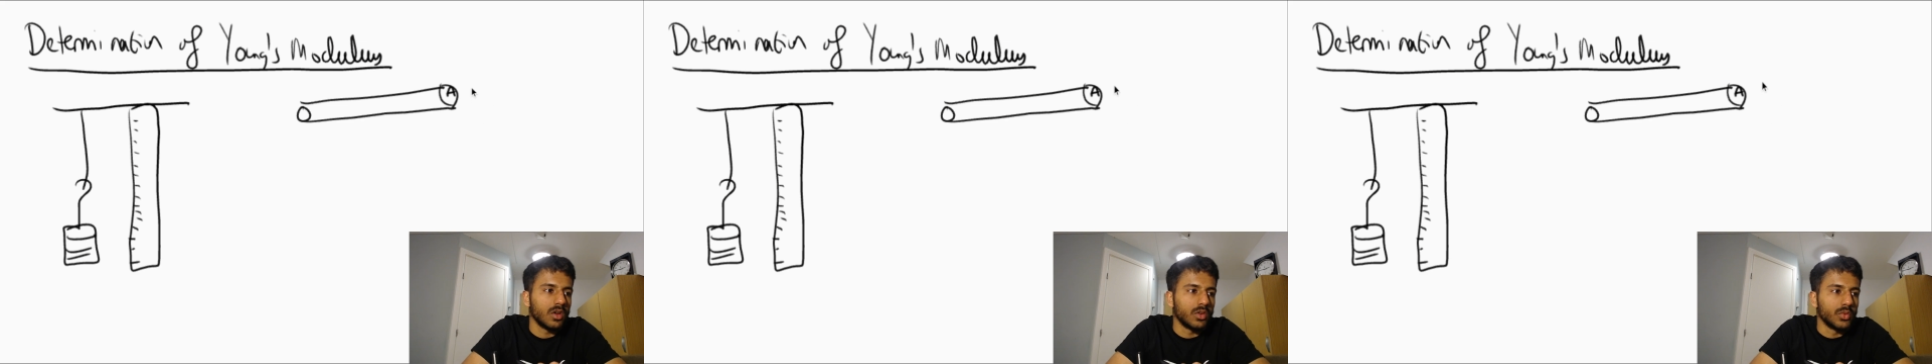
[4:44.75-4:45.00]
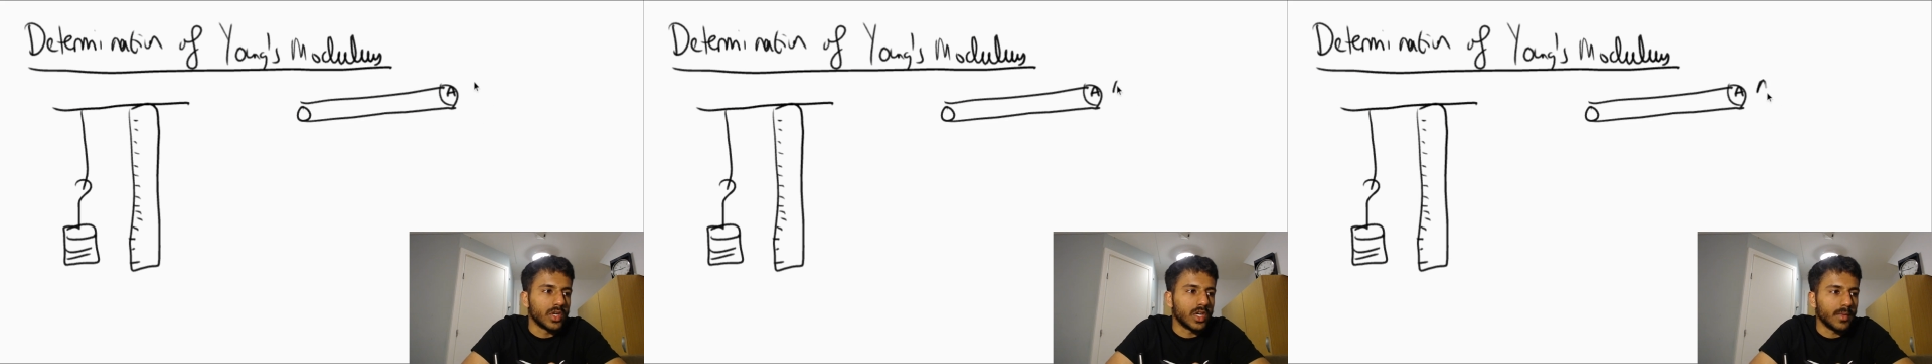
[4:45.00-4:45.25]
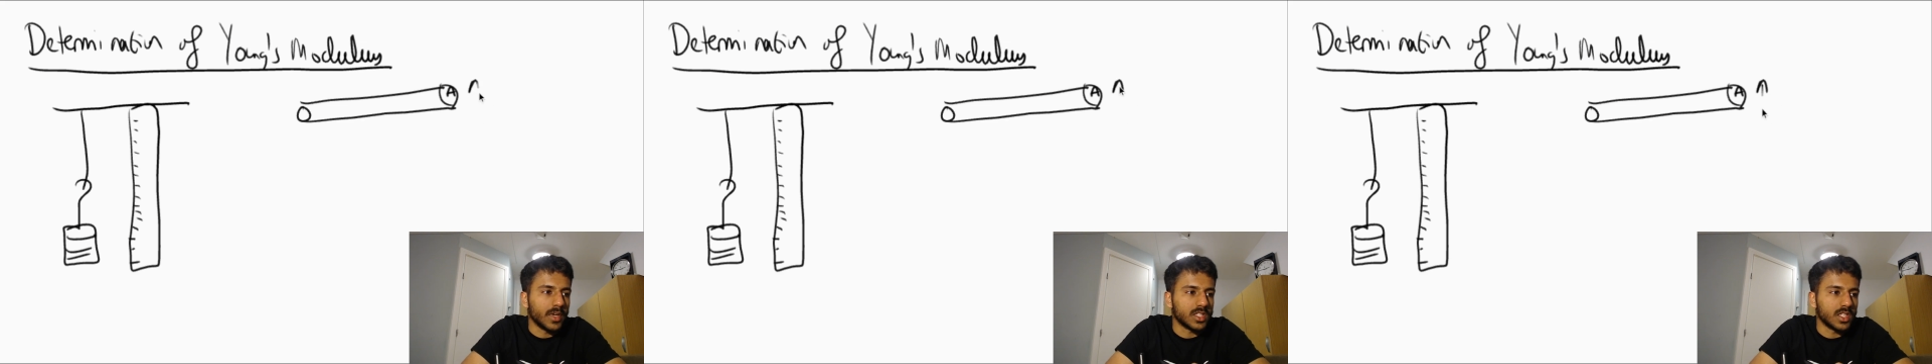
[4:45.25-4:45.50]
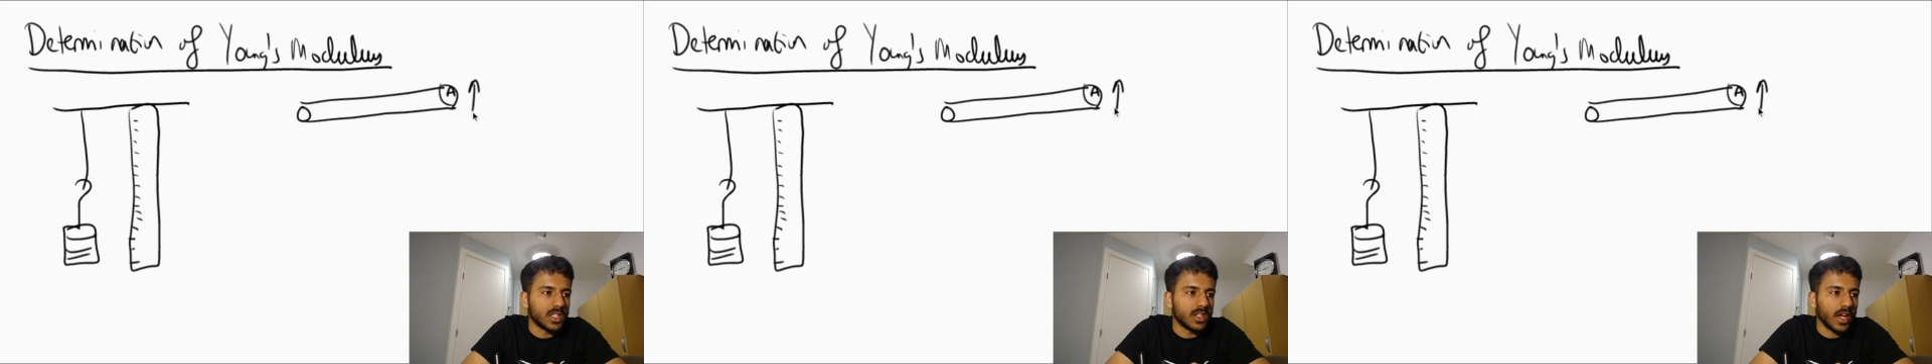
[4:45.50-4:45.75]
you can measure
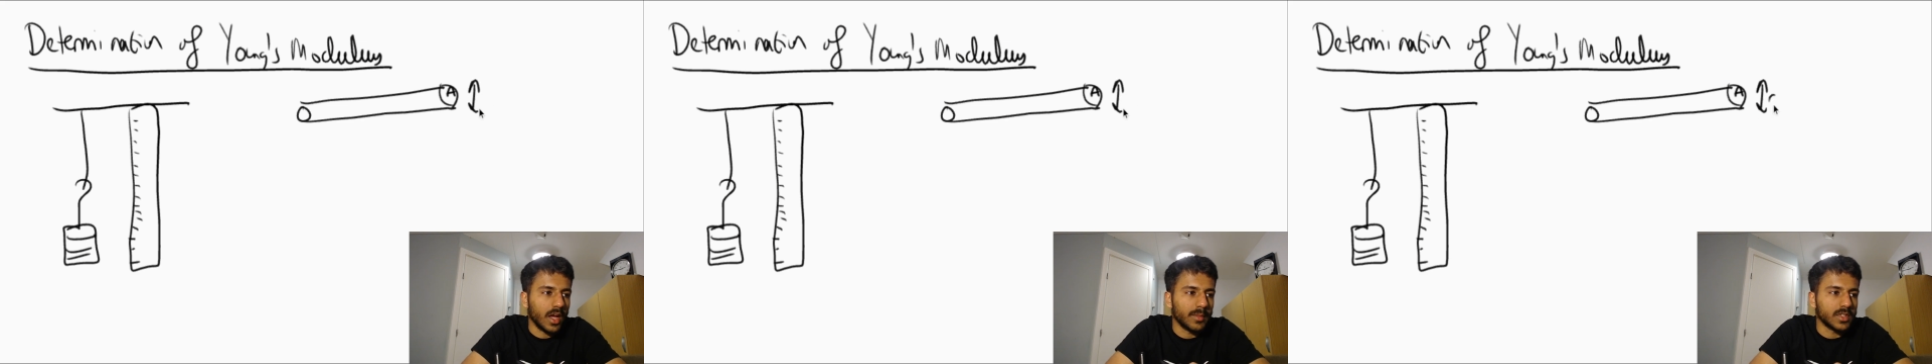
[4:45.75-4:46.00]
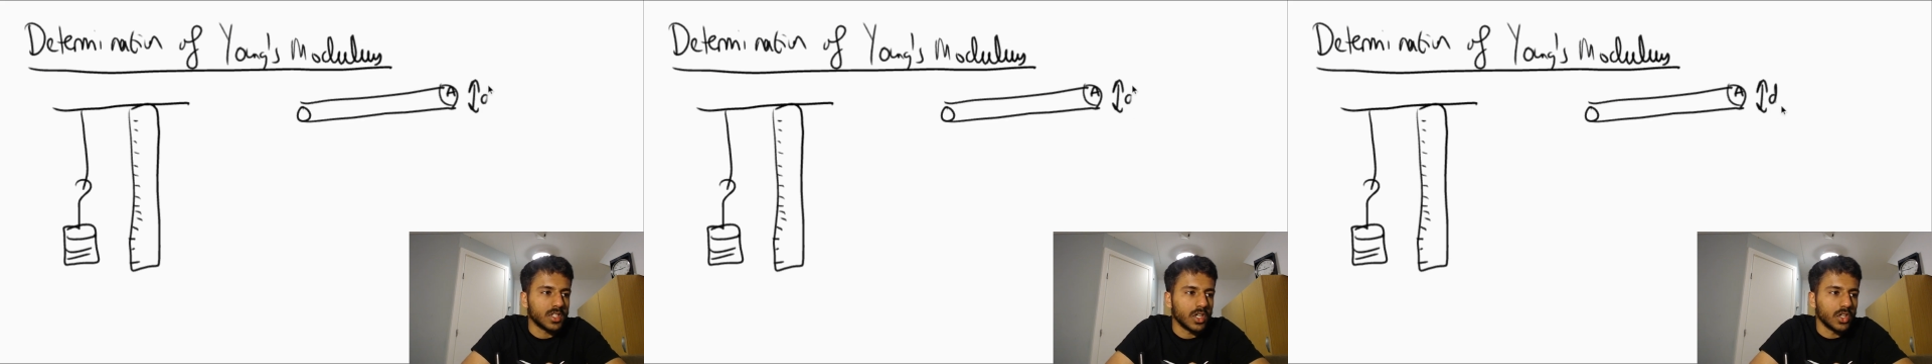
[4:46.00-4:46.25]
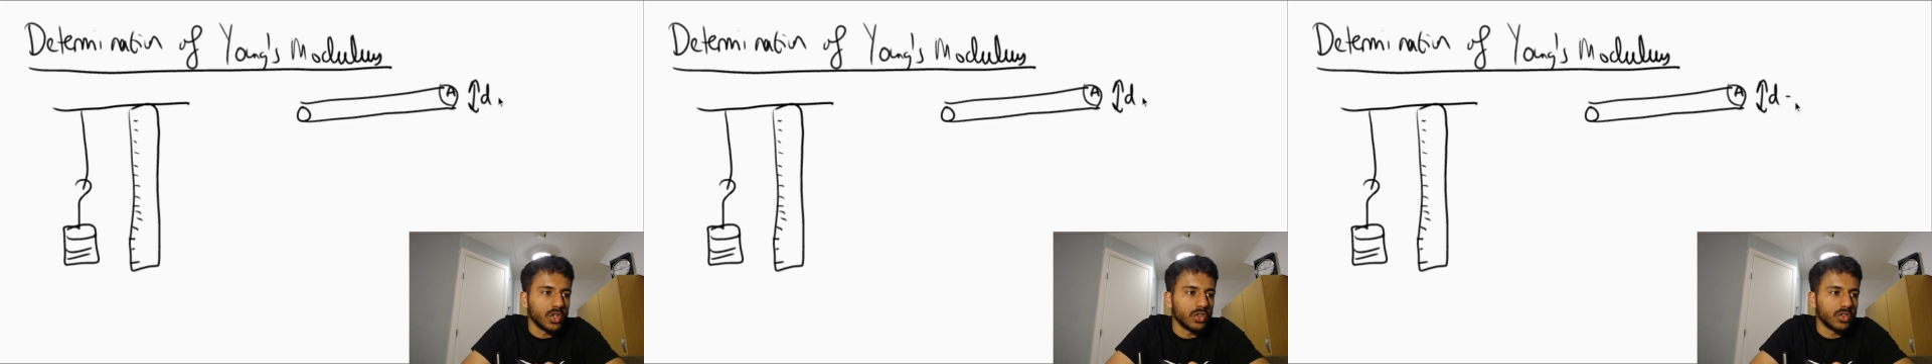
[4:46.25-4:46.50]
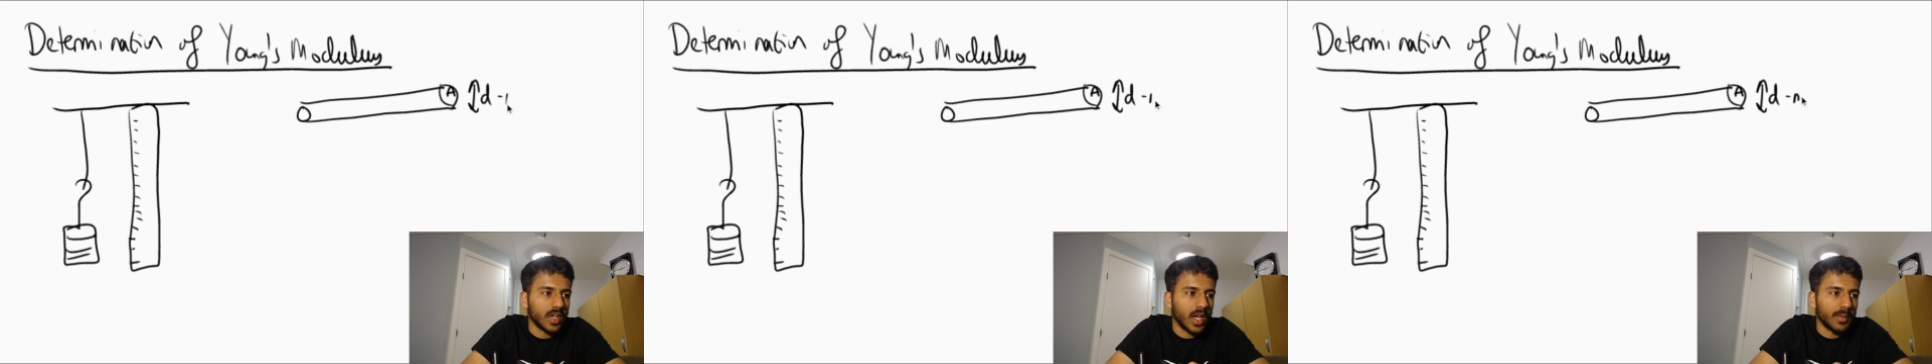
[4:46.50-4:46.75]
the diameter
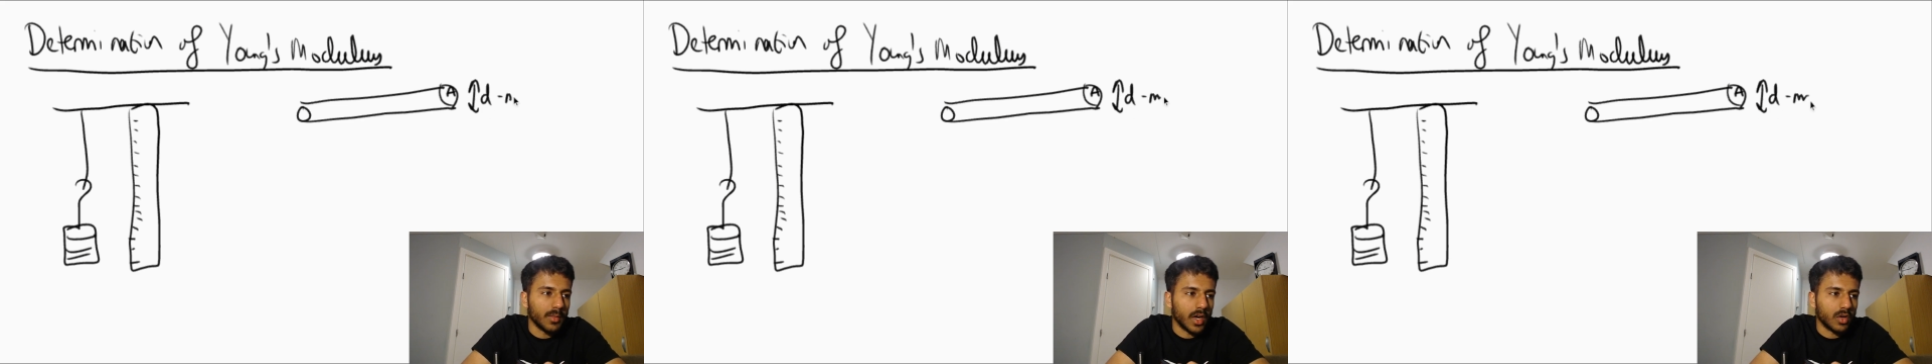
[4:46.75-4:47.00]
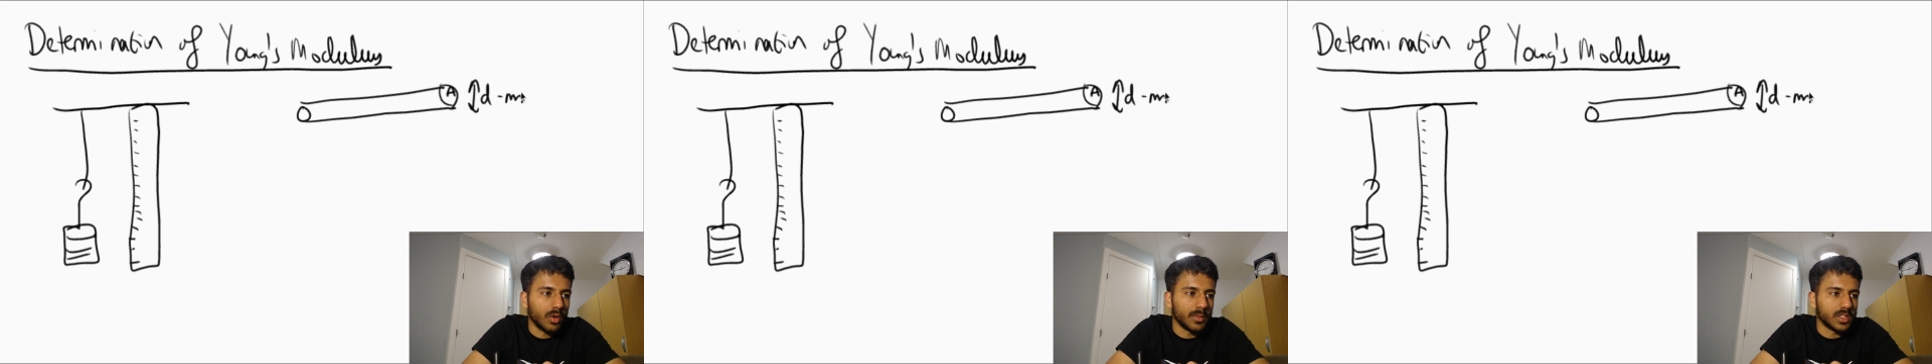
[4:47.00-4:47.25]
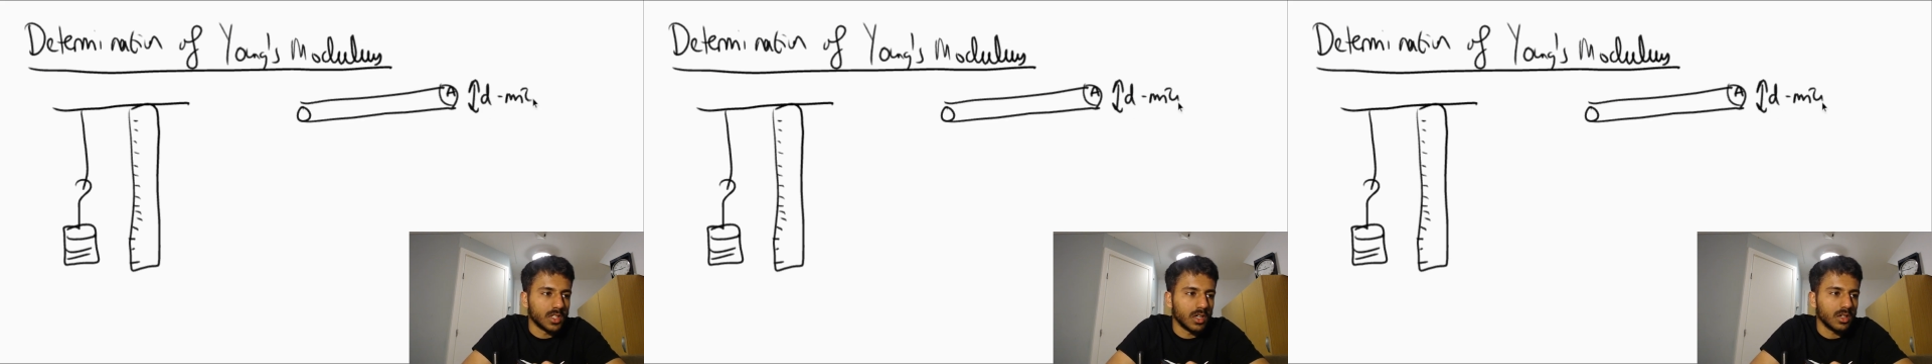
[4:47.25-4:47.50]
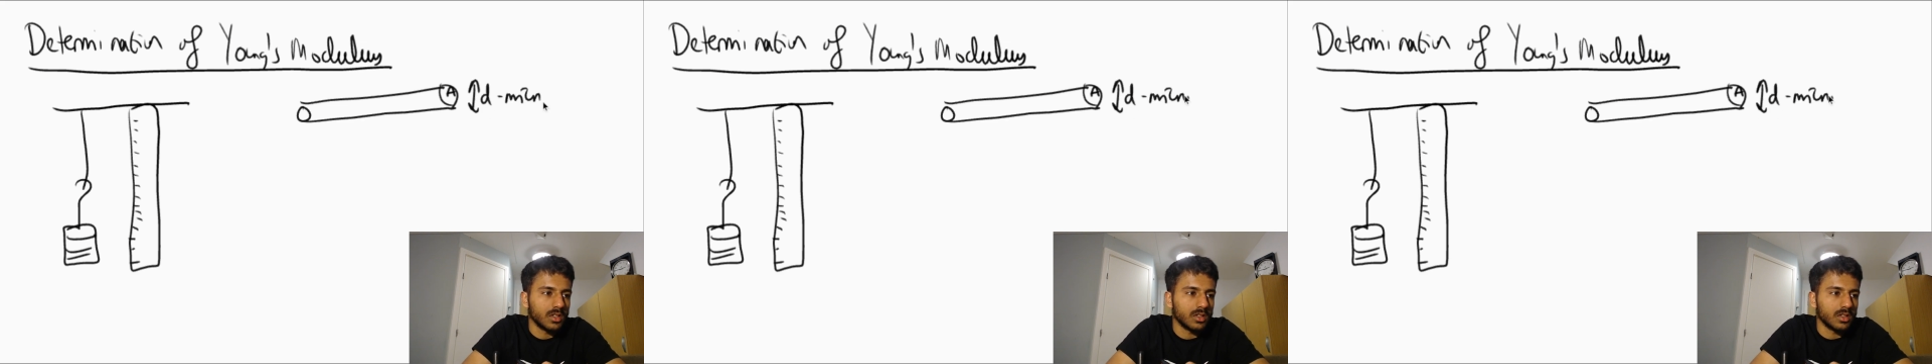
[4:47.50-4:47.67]
using a micrometer.